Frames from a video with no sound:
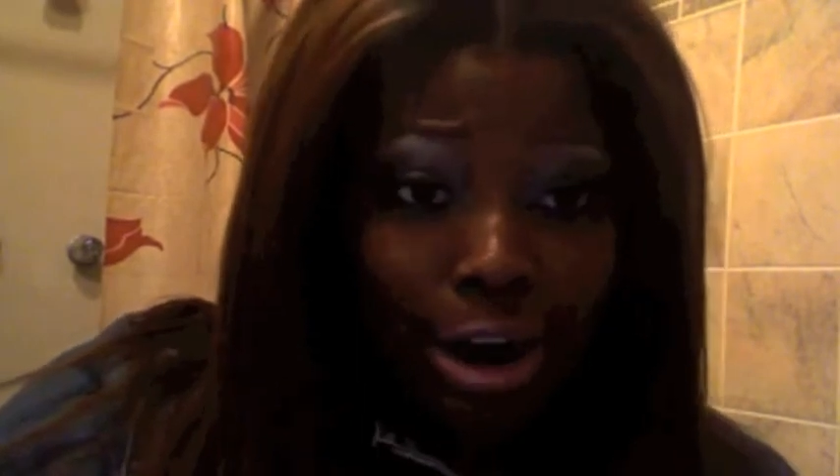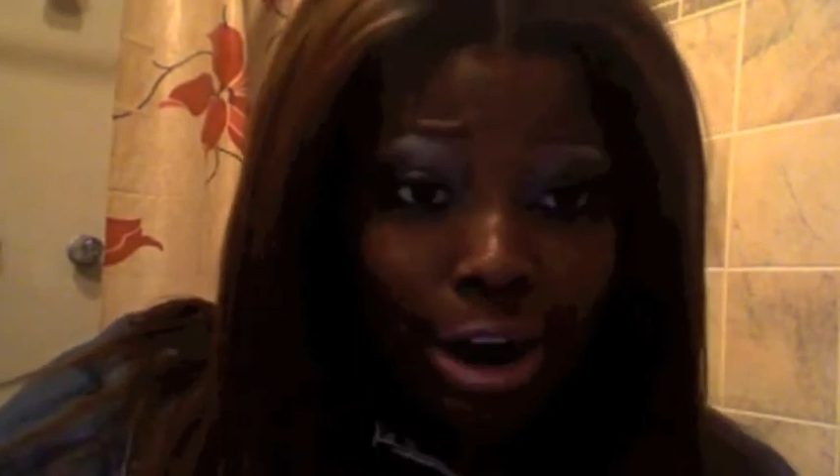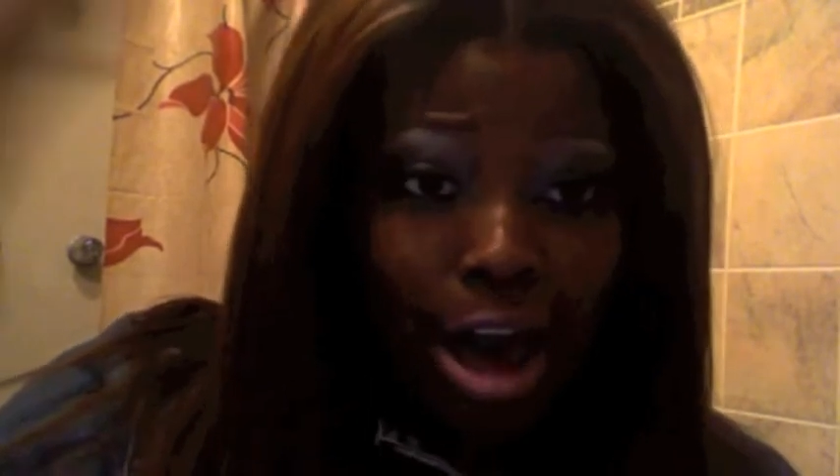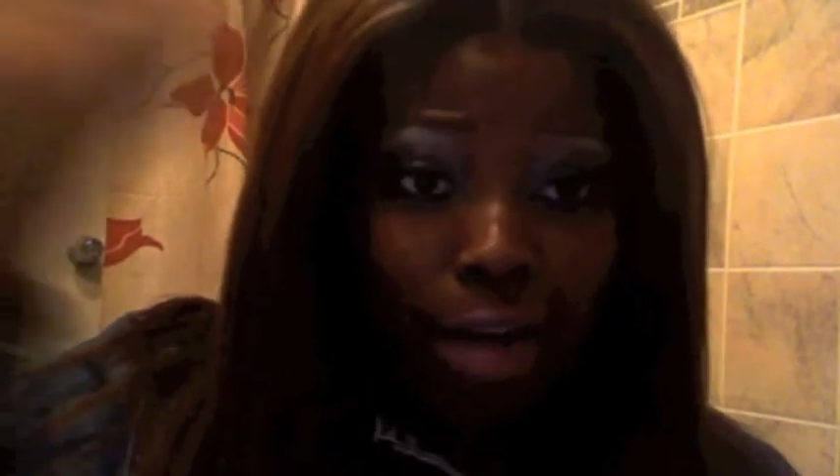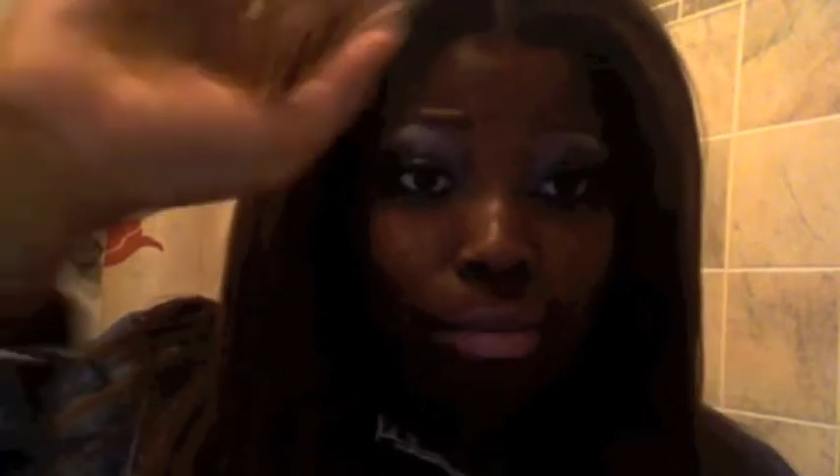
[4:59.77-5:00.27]

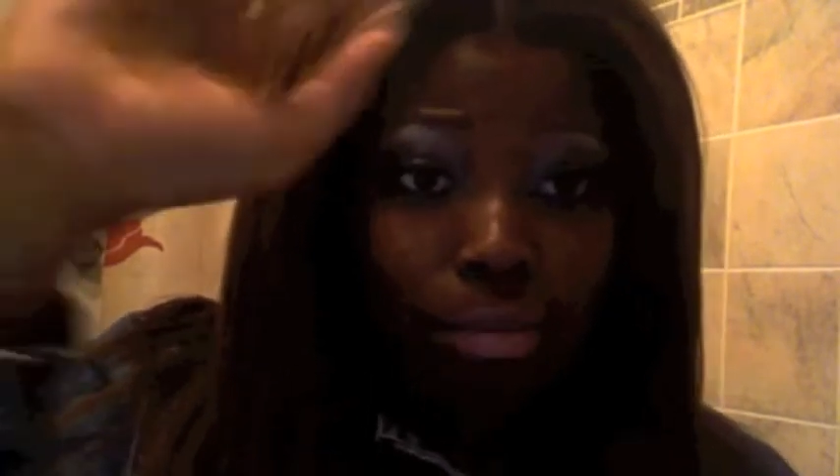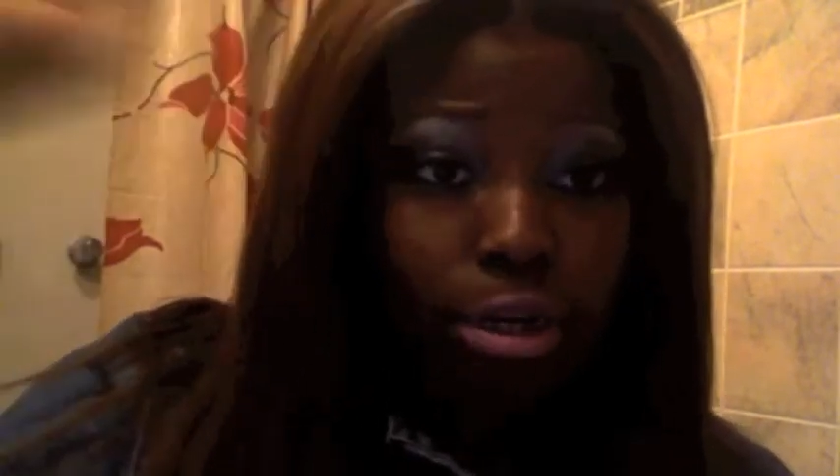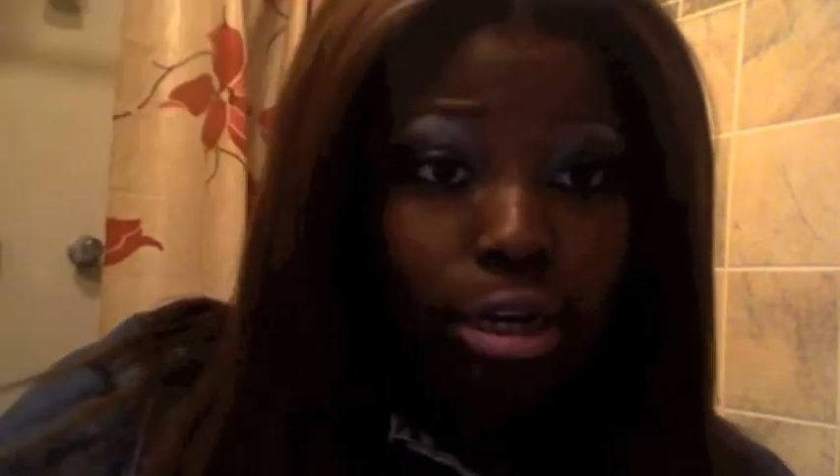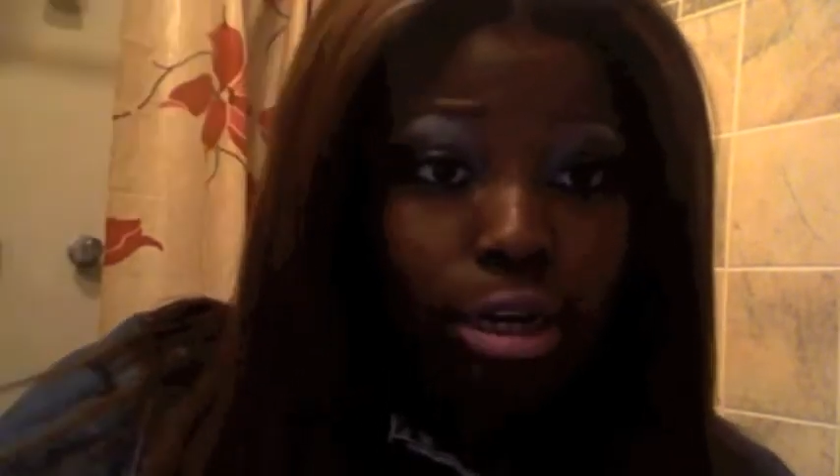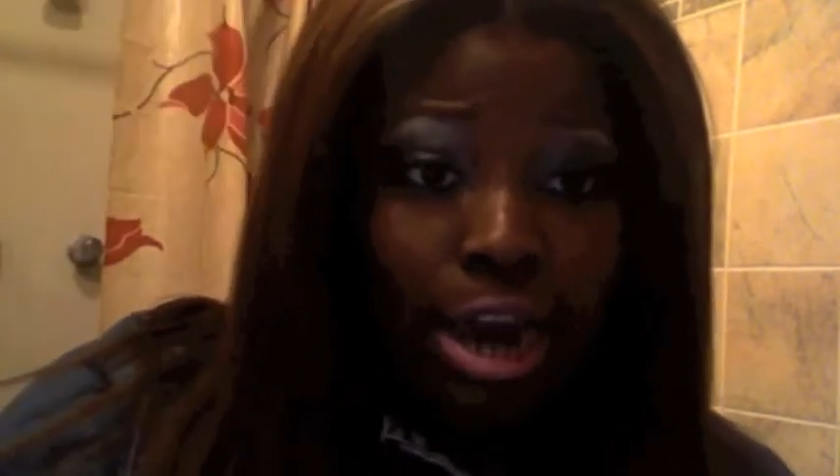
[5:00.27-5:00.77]
I haven't
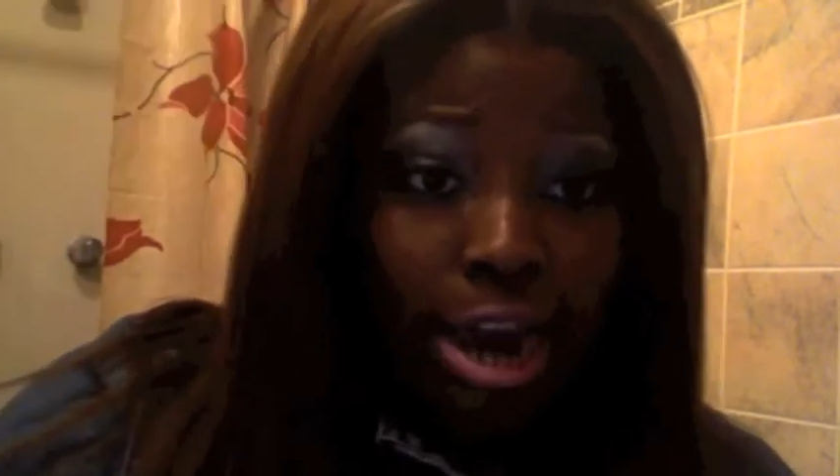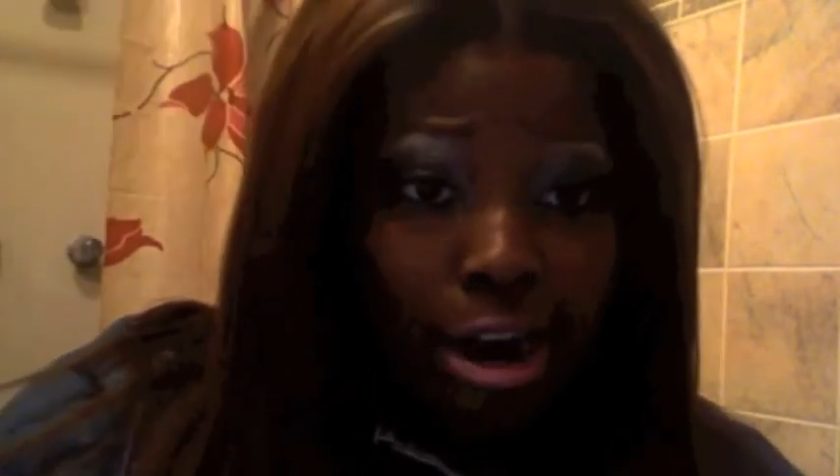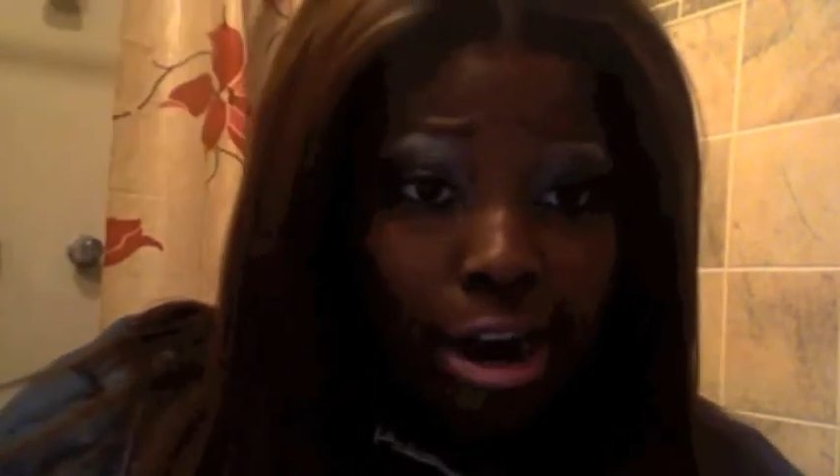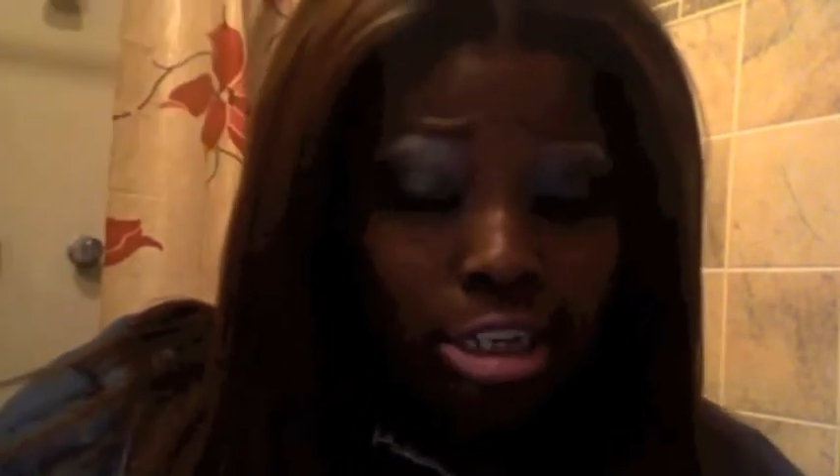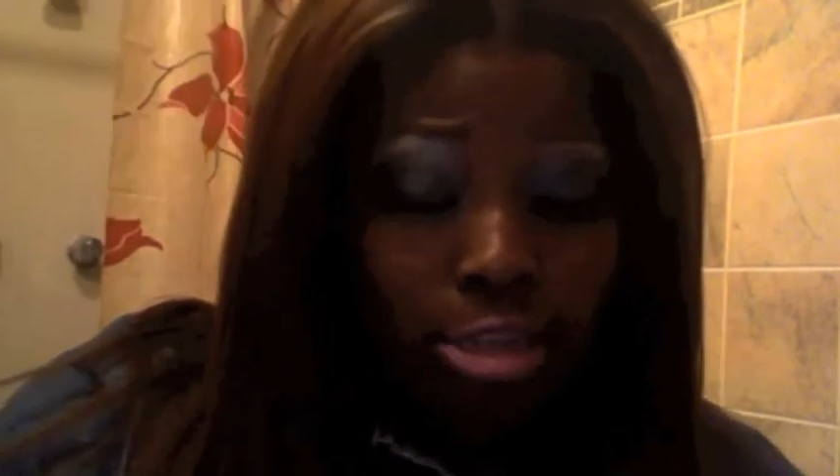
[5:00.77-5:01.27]
put
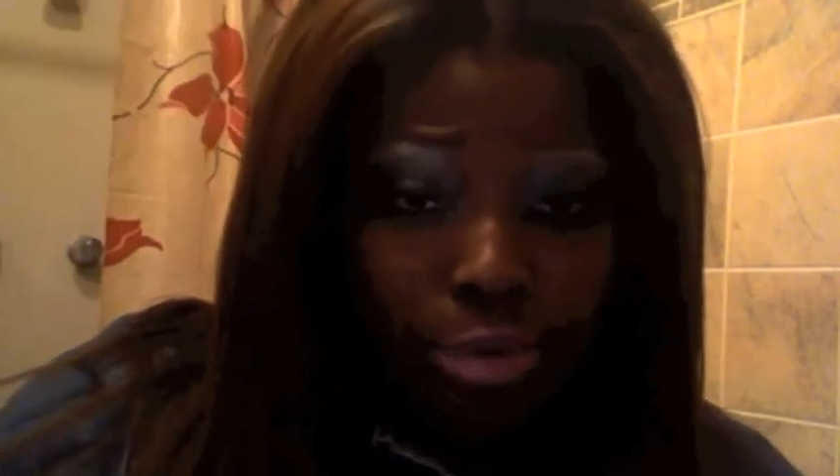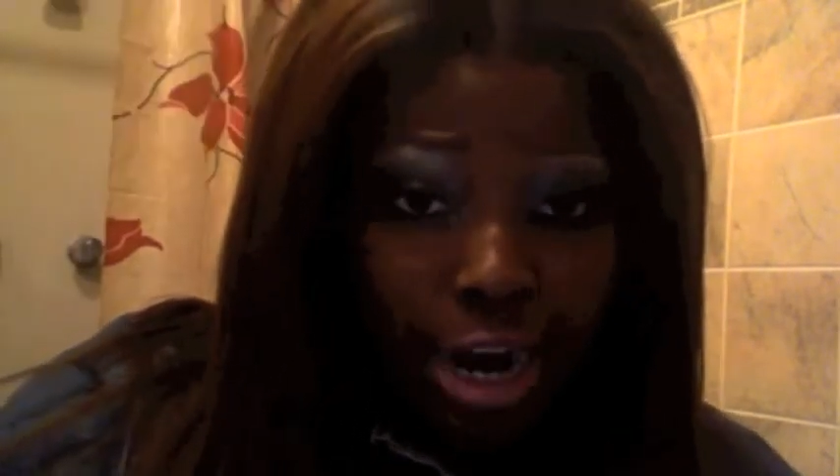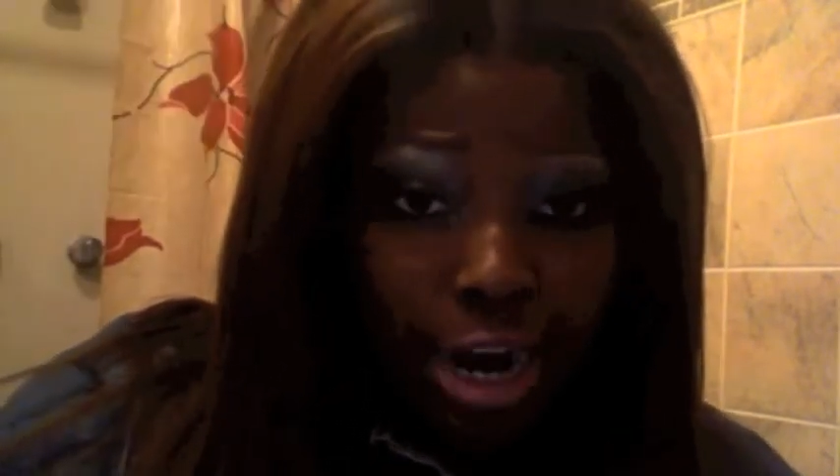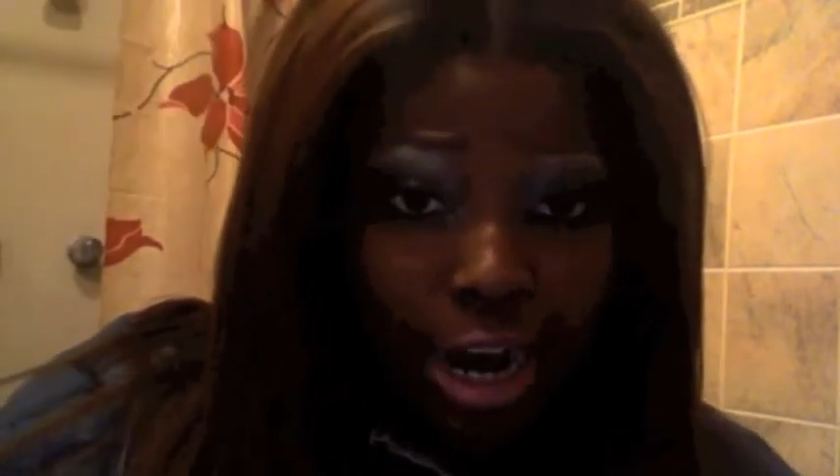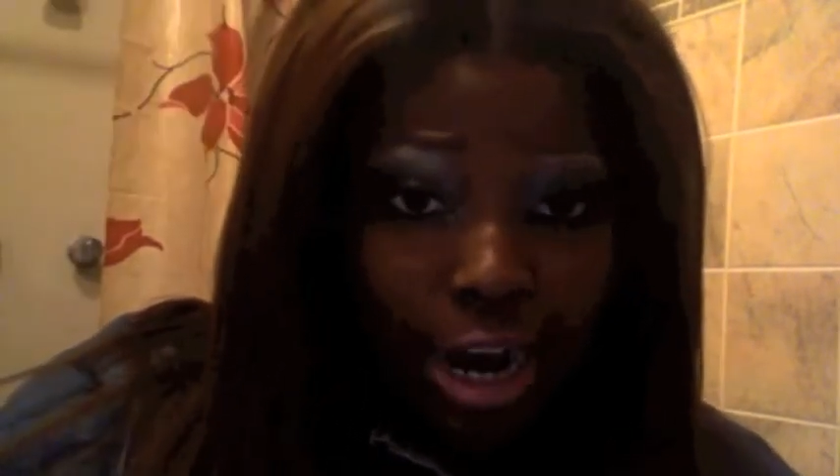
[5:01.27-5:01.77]

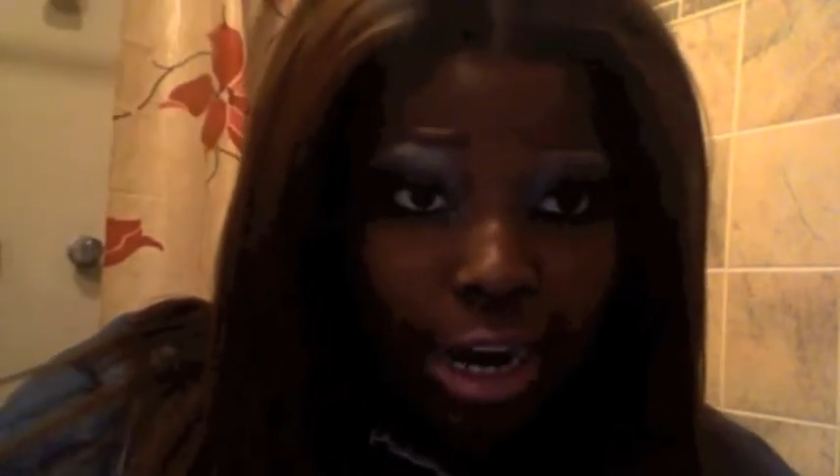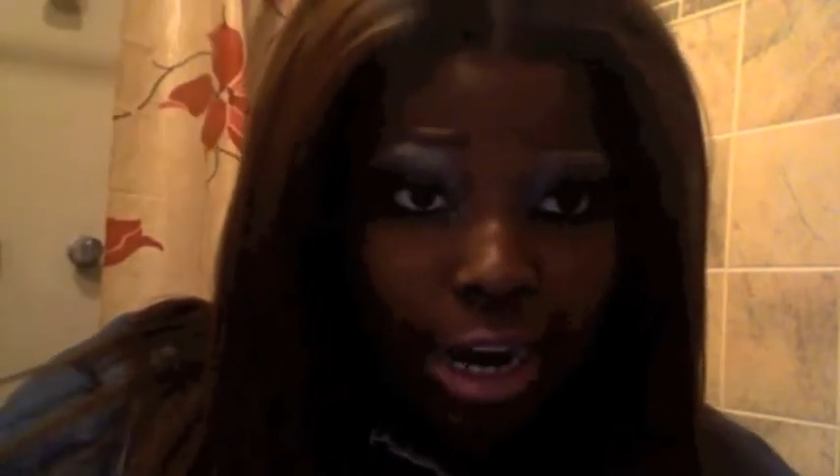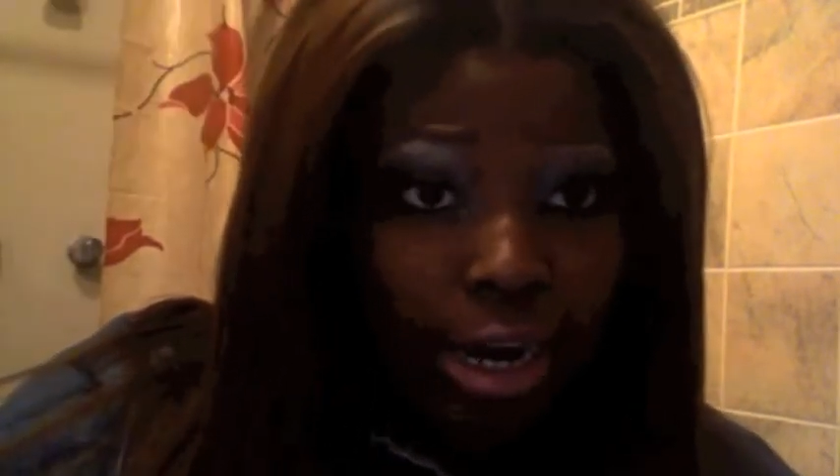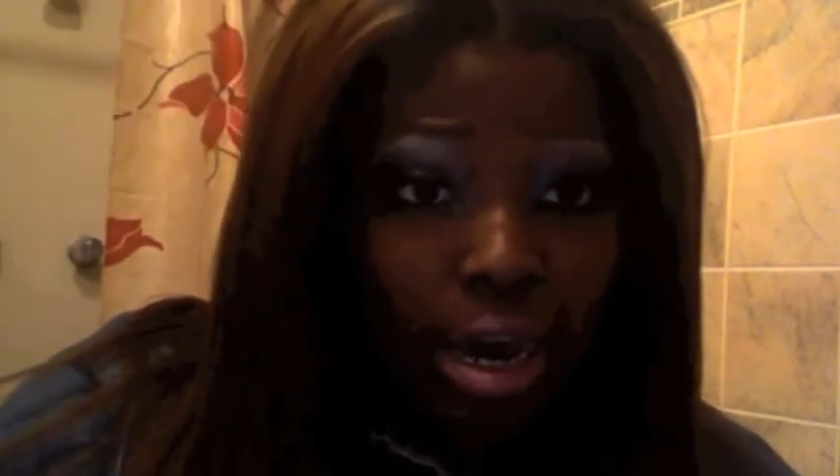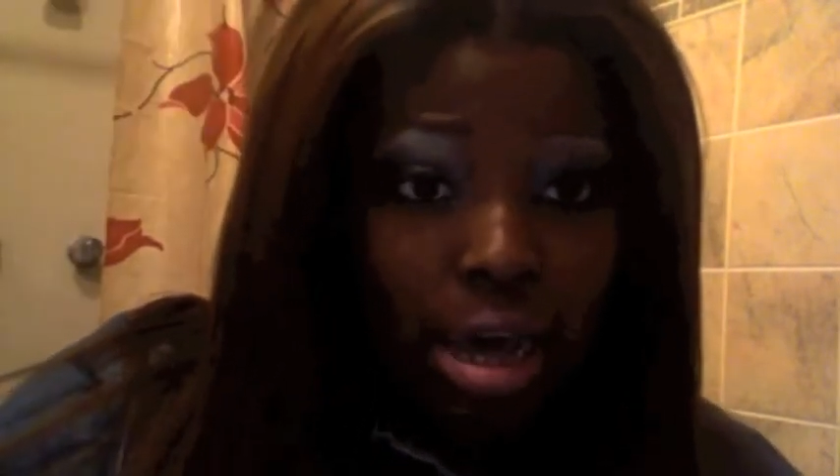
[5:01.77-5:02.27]
hairspray.